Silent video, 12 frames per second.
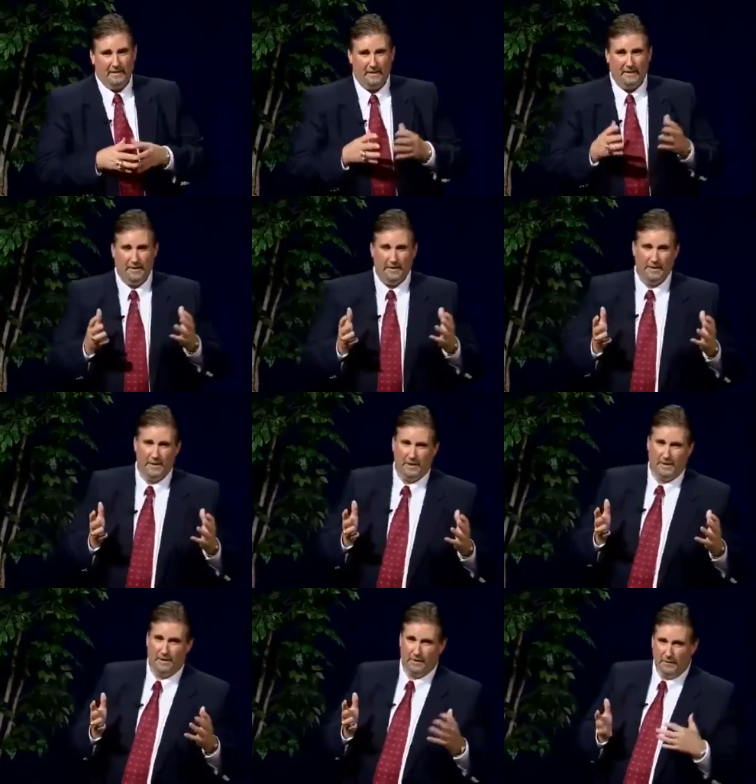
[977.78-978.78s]
you know, as
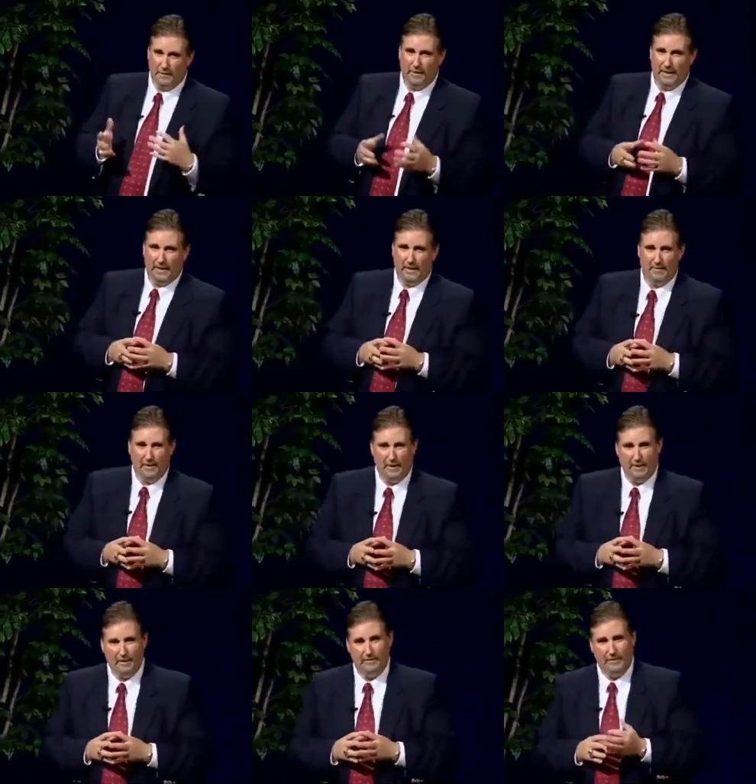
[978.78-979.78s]
you go through that
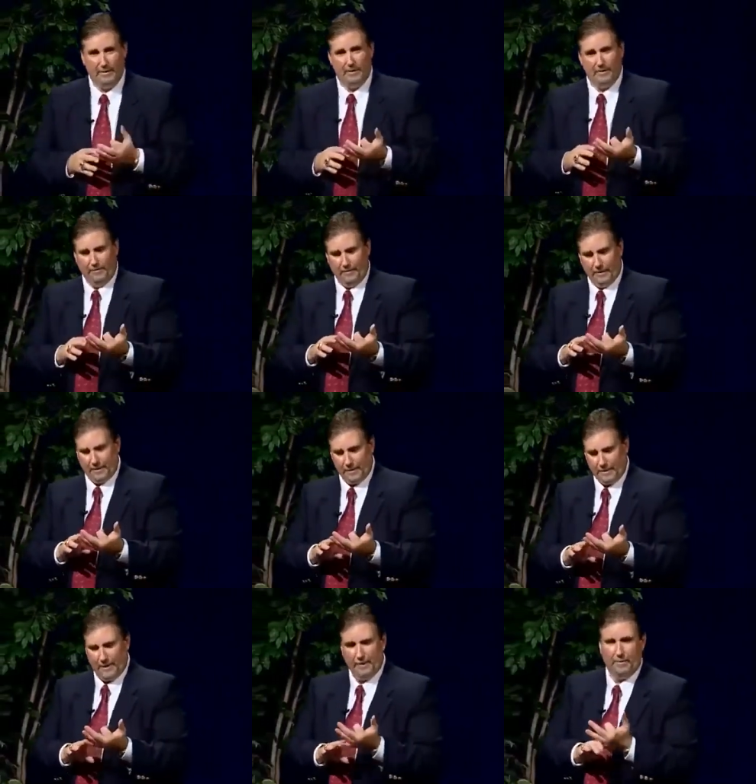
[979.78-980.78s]
MD interview,
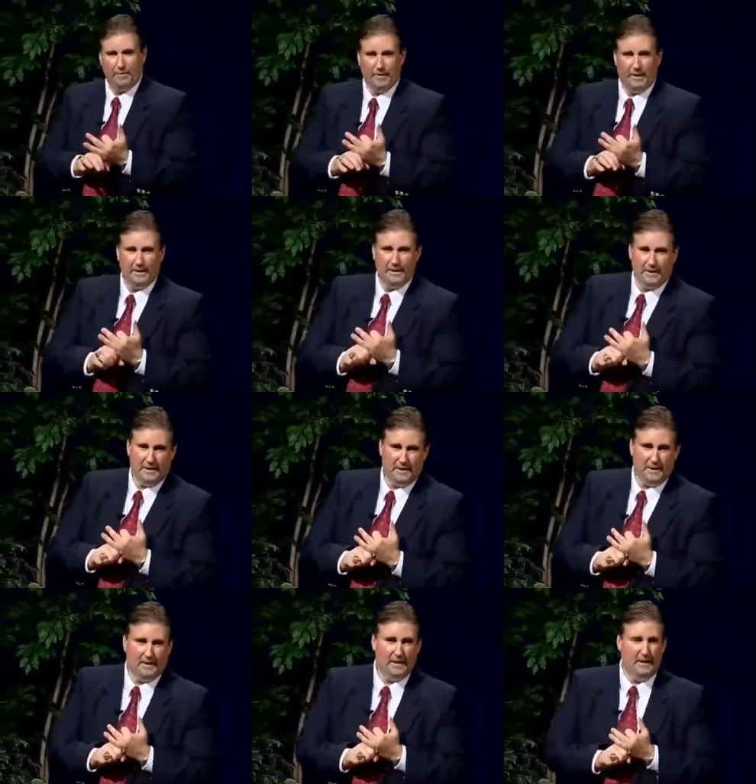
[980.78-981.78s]
there's a couple things
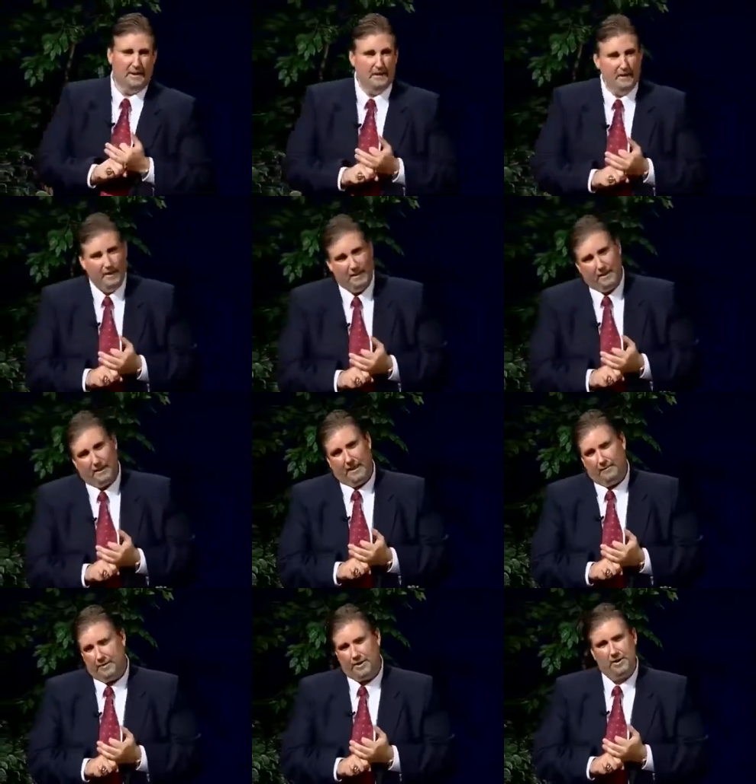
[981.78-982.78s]
that
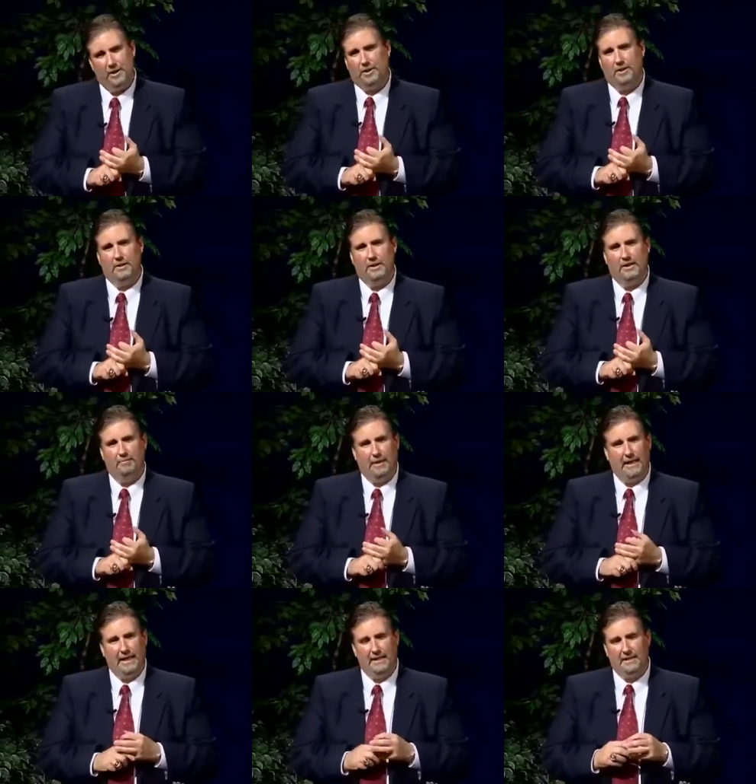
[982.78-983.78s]
I would just start off
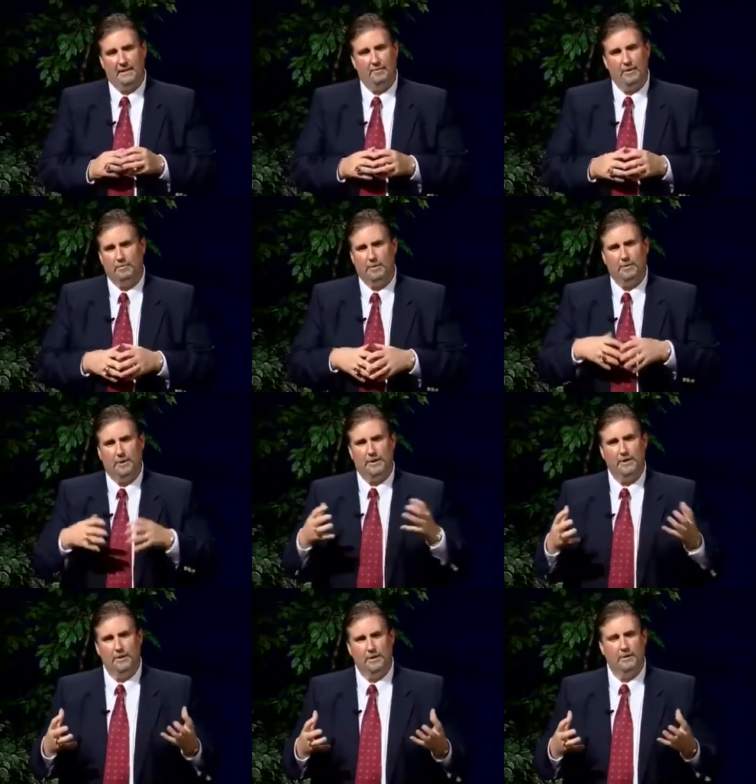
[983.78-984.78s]
by asking them normal
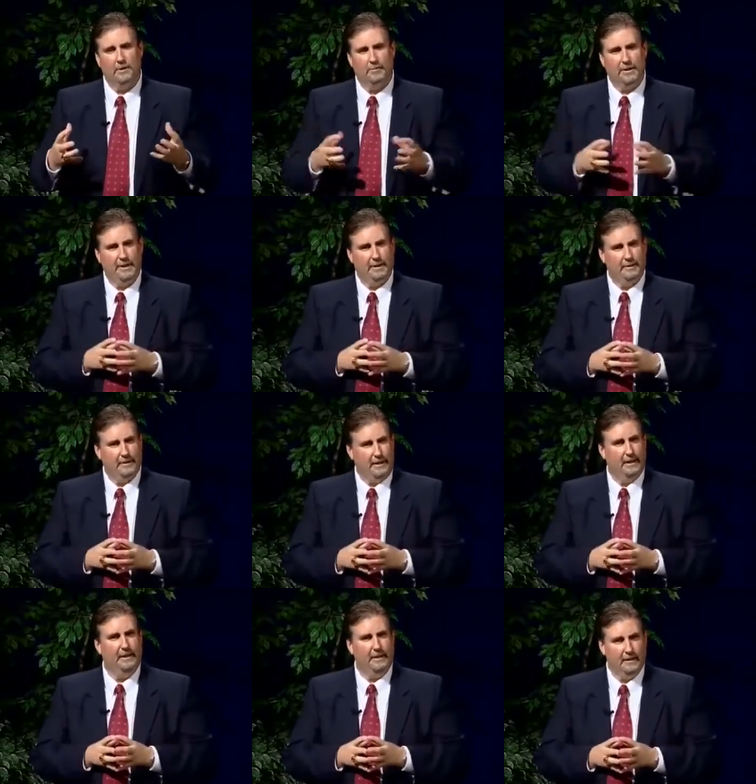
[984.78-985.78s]
questions you'd normally hear
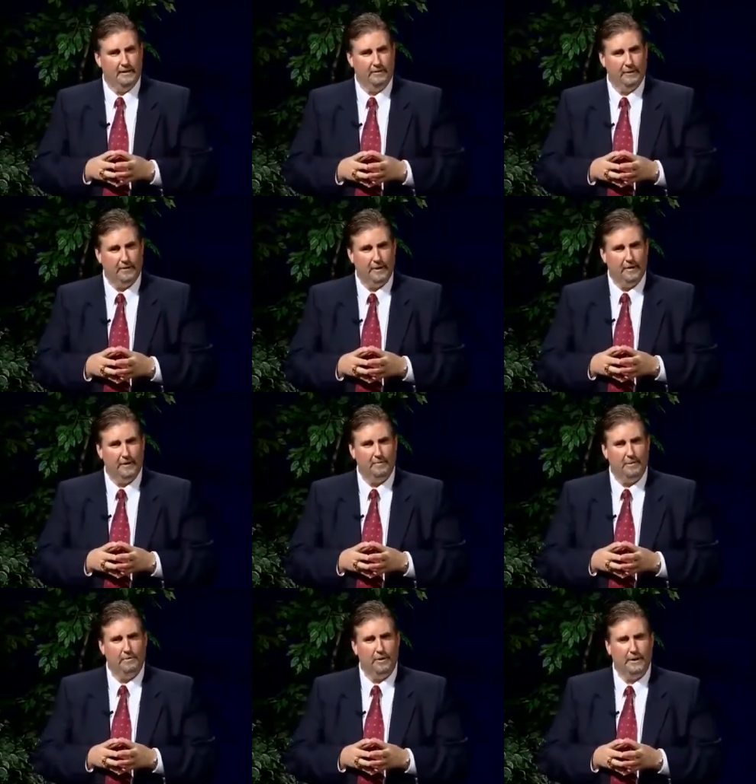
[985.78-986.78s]
in an interview.
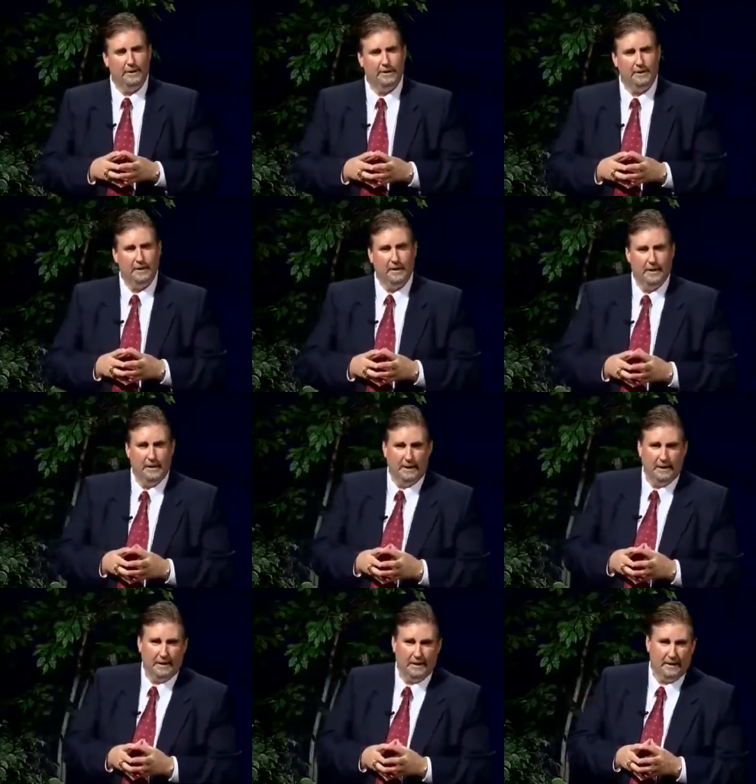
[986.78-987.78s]
Number one is,
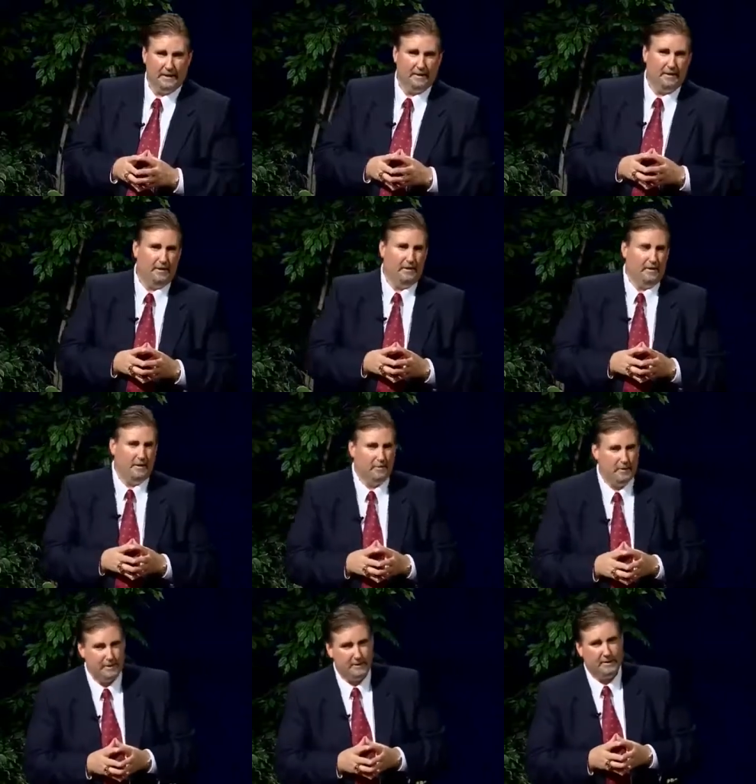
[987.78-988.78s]
you
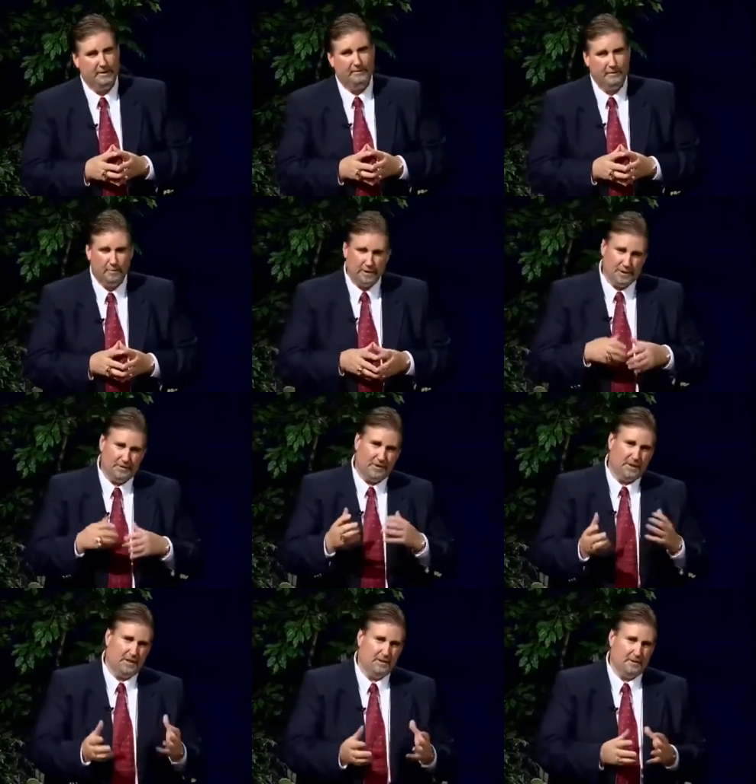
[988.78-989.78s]
know, from what you've
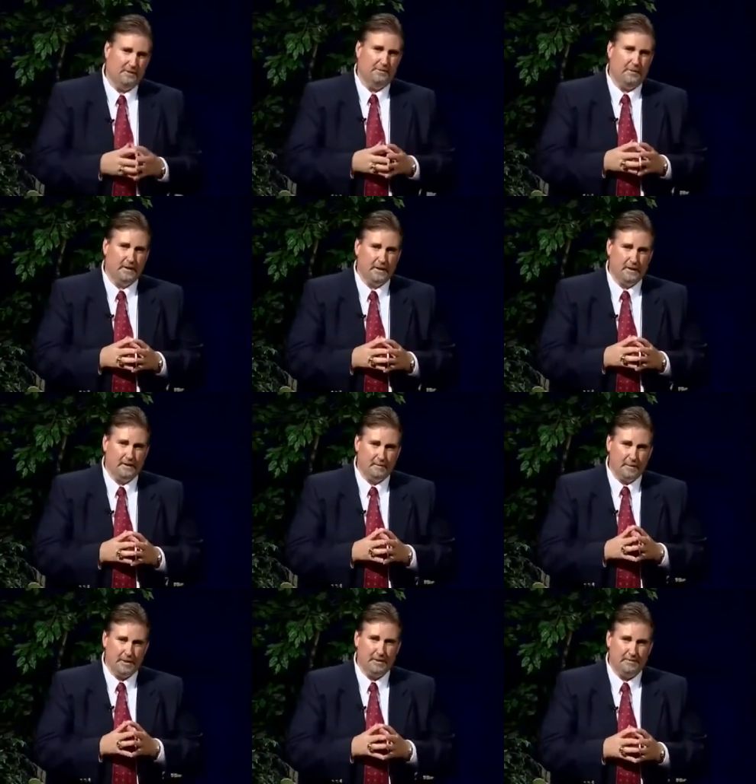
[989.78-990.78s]
seen so far,
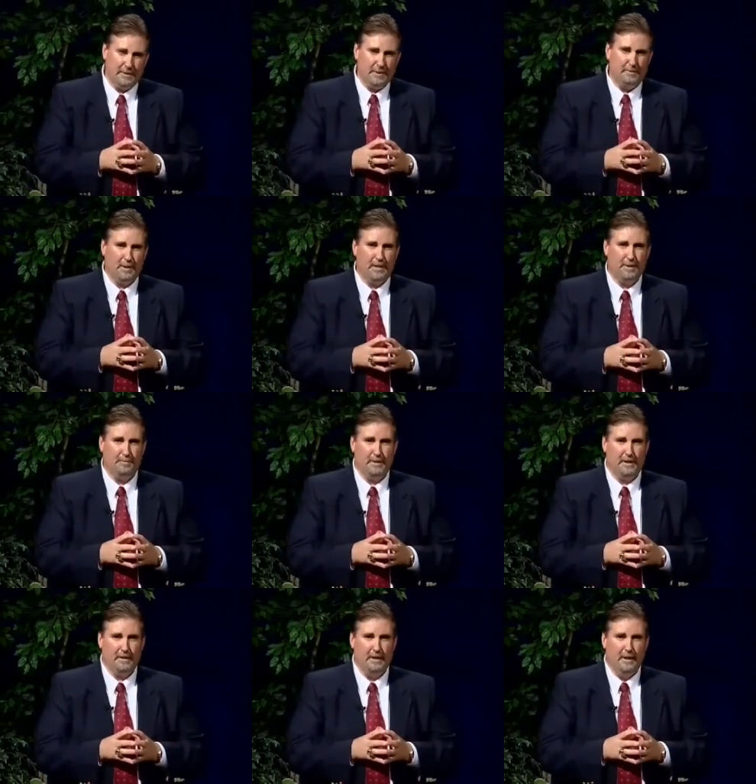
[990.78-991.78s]
Mr. and Mrs.
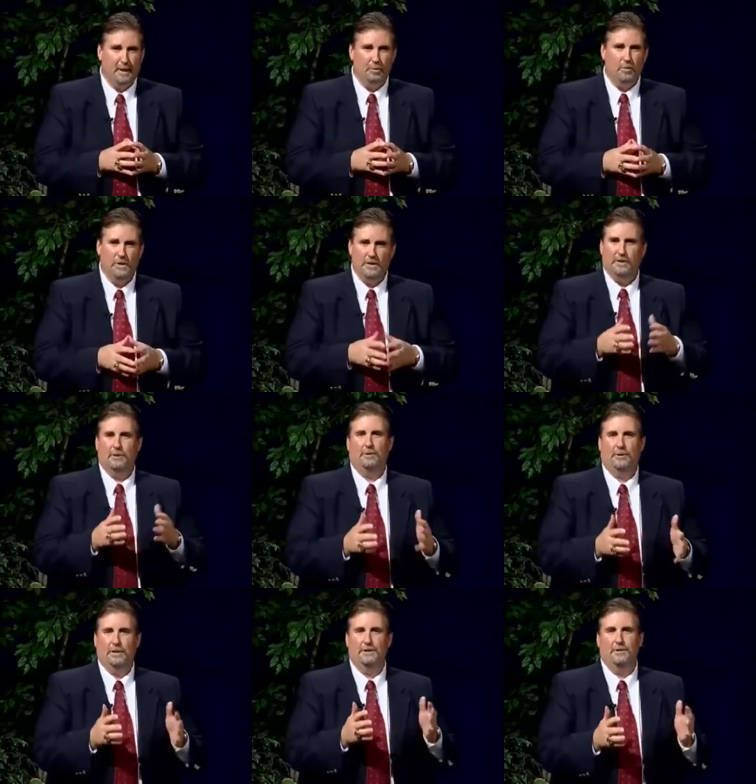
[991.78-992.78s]
Prospect, what
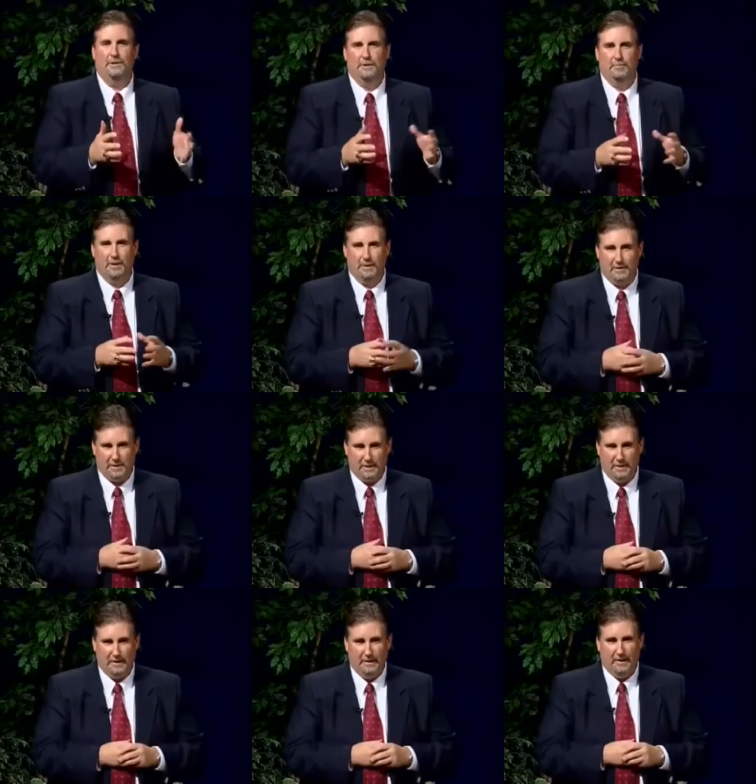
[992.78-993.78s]
intrigues you the most?